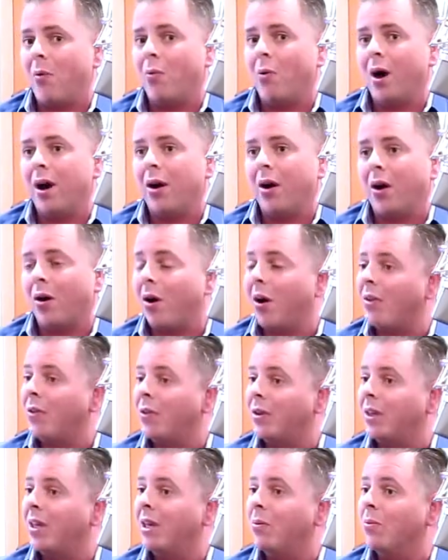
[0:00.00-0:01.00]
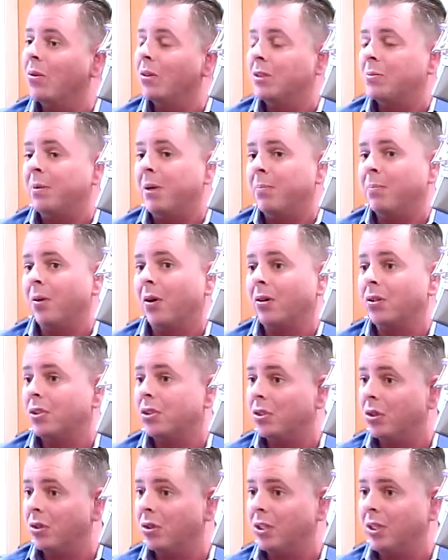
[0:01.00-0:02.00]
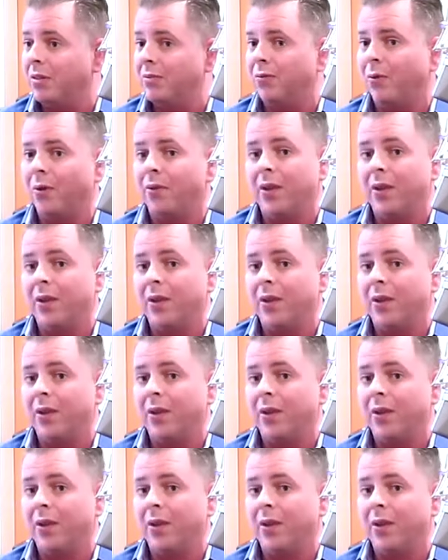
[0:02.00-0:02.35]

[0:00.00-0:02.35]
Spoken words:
what are all the keywords people are searching for.